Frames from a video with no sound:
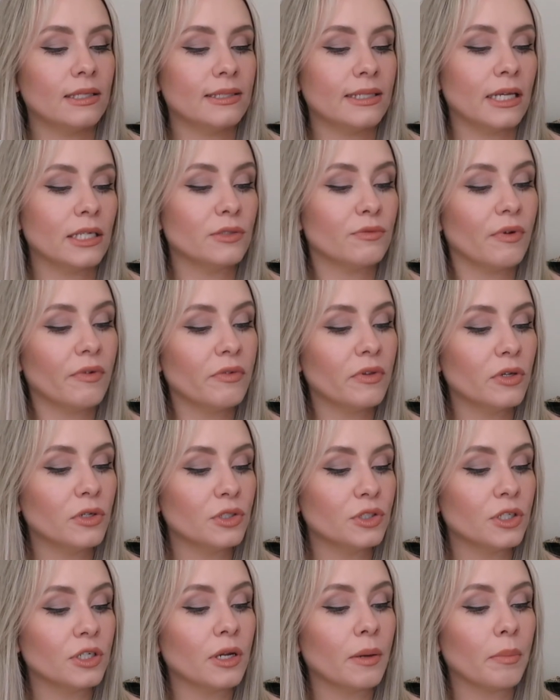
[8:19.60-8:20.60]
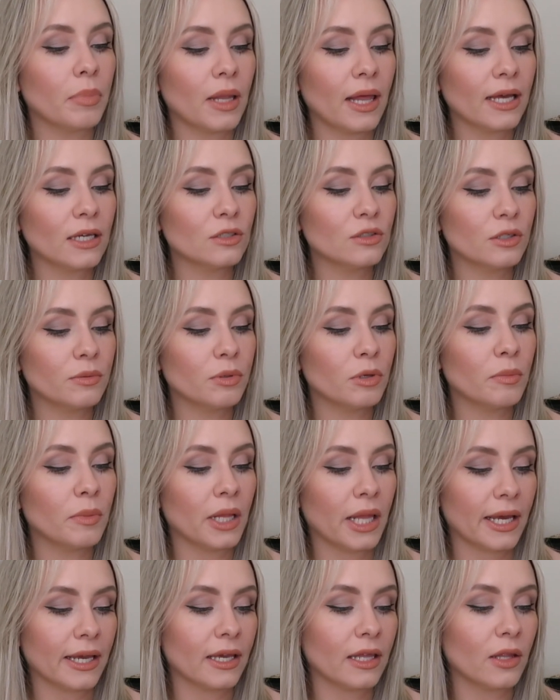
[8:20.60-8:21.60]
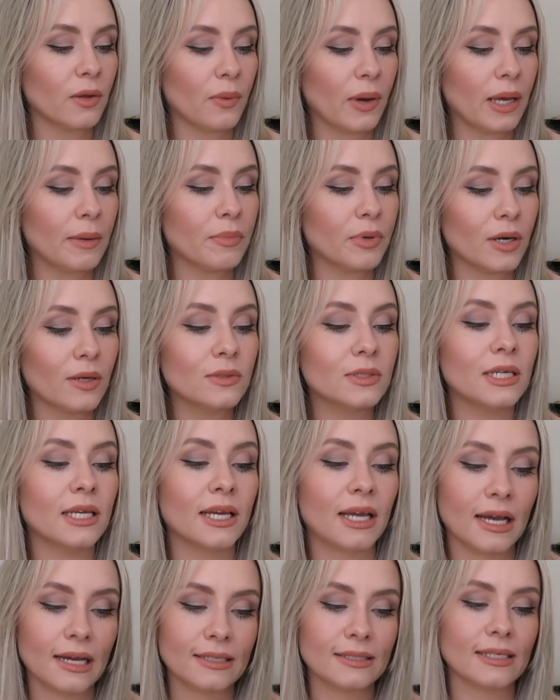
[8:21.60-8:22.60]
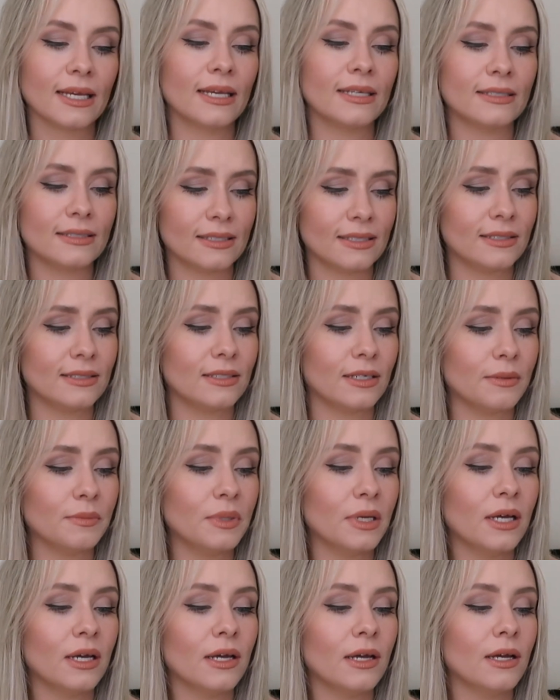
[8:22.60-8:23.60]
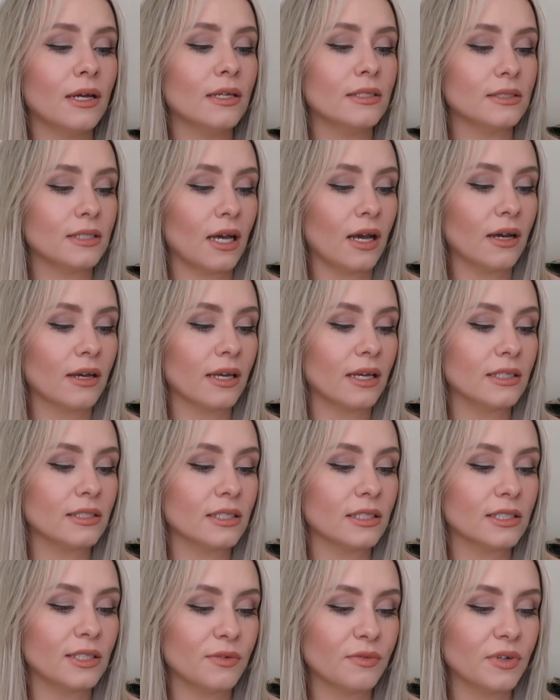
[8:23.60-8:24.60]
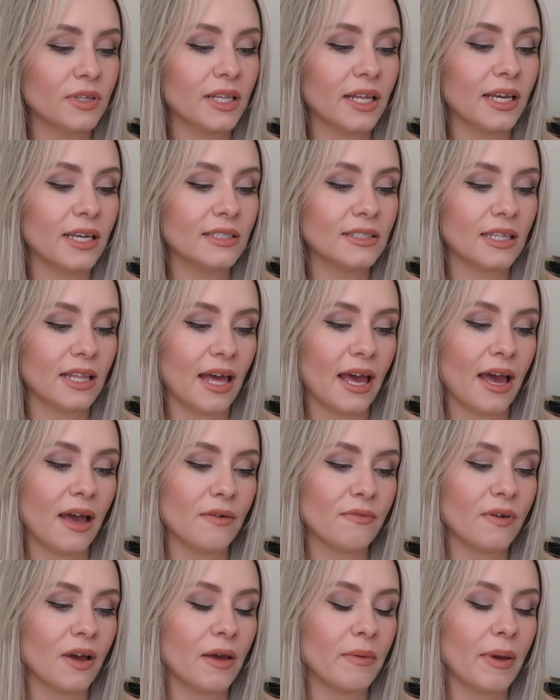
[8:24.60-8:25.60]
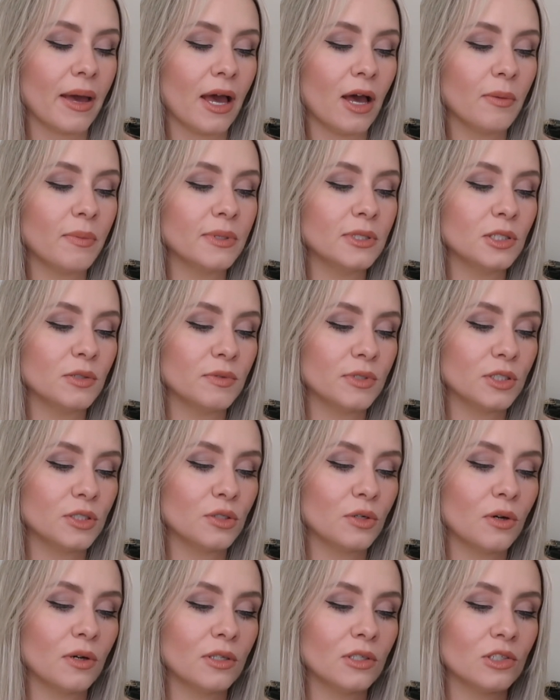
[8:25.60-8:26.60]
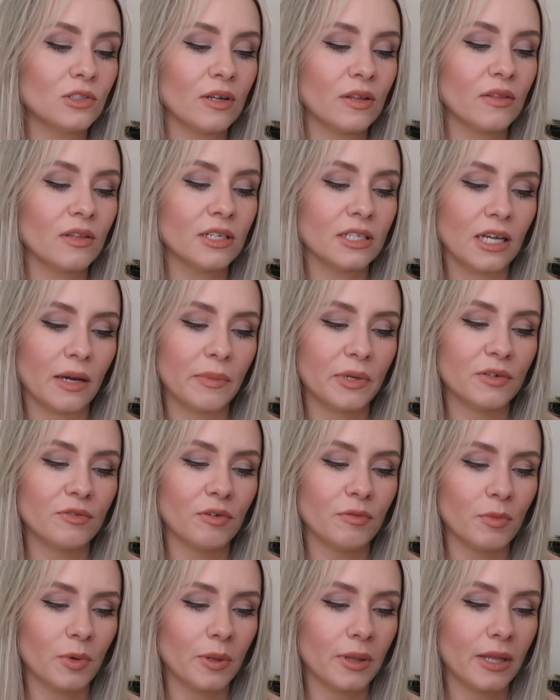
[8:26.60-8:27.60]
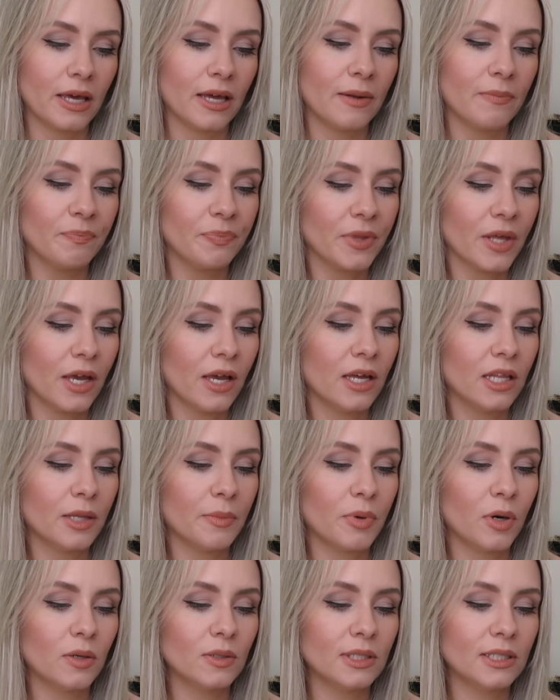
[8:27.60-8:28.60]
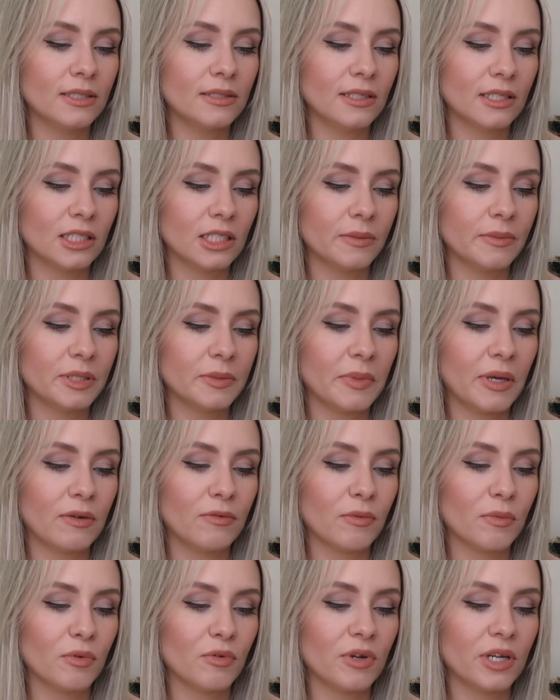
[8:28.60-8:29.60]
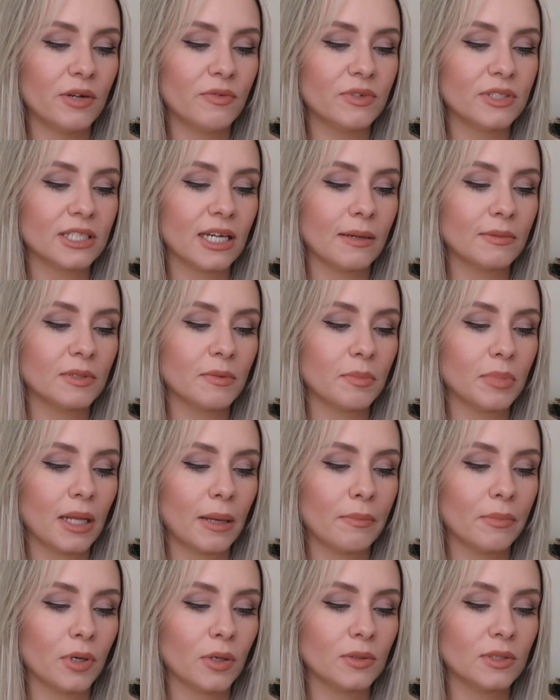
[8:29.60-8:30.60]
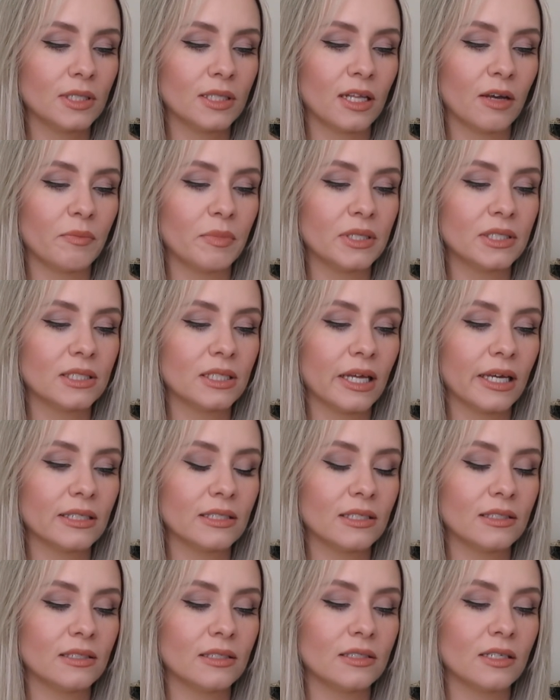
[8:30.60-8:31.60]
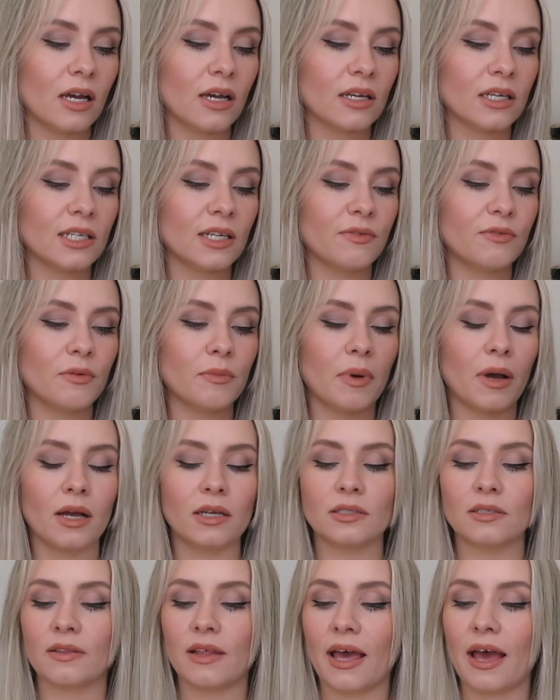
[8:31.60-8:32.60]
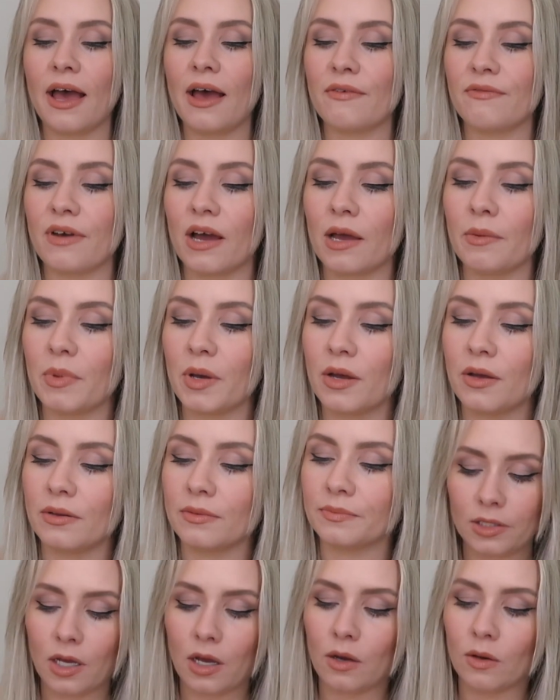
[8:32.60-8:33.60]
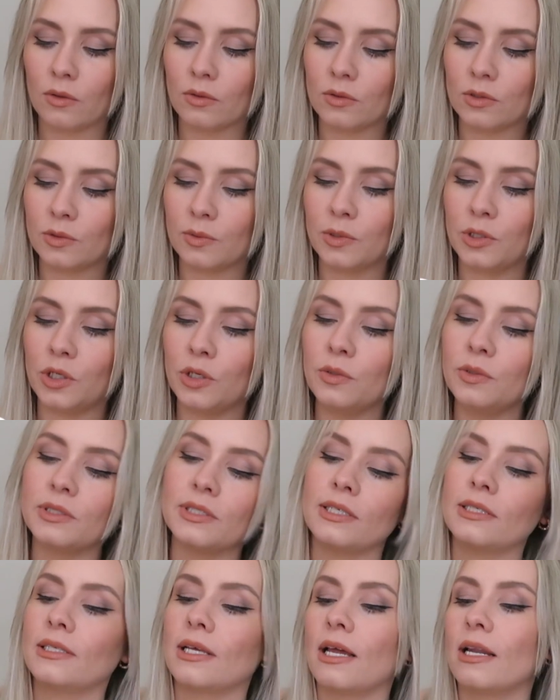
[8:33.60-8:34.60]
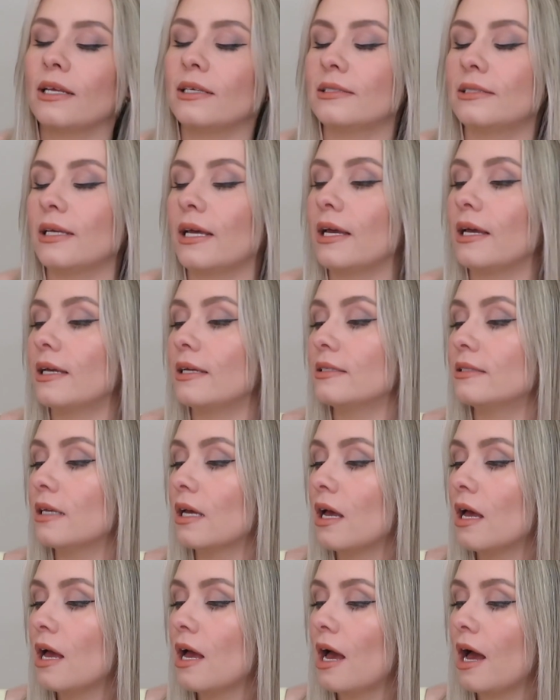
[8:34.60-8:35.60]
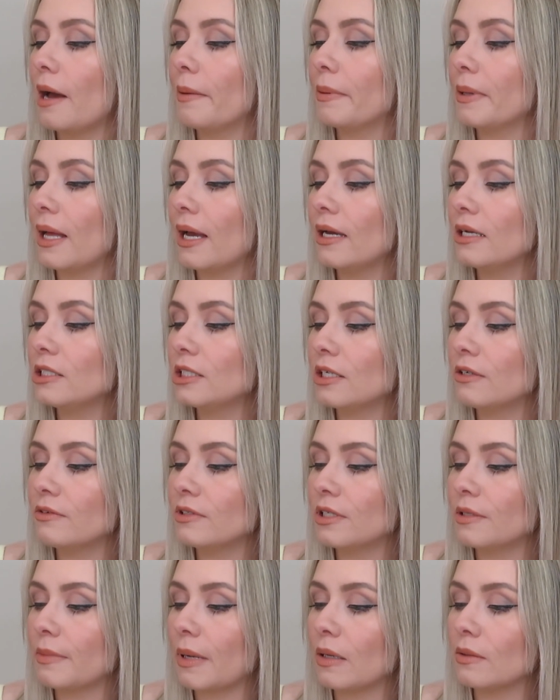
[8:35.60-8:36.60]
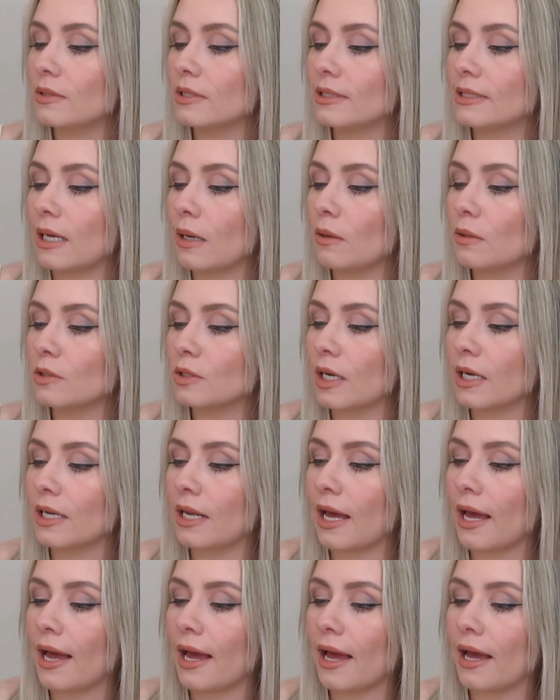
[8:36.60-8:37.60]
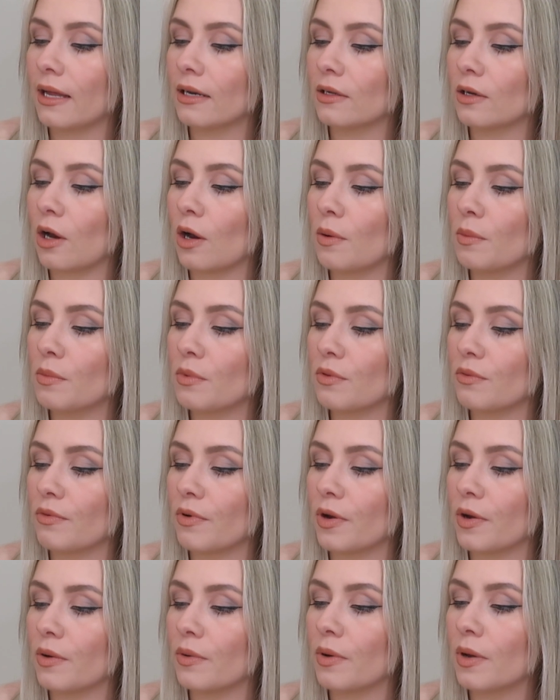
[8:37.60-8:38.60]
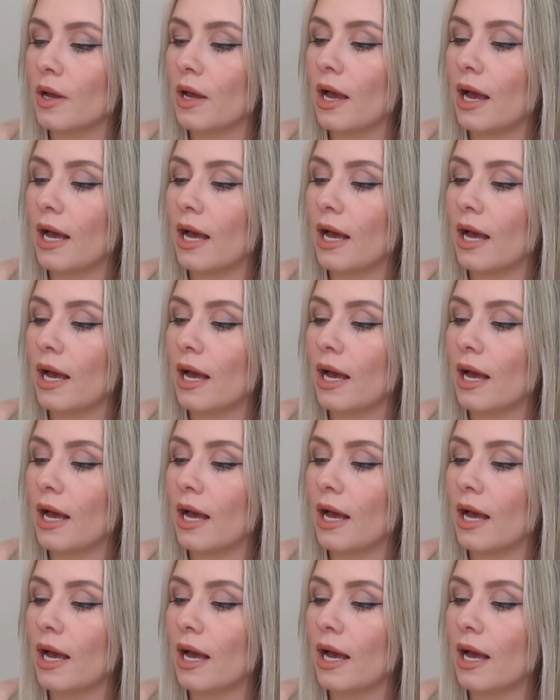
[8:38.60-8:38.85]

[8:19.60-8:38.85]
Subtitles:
So this says Revolution Plex Triple Molecular Weight Protein Cascade System targets different layers of the hair fibre, helping to restore and strengthen damage from within. The protein system is made from three different types of plant protein that have been selected to target different parts of the hair fibre. So to use this then, it says apply a generous amount to towel dried hair and comb through.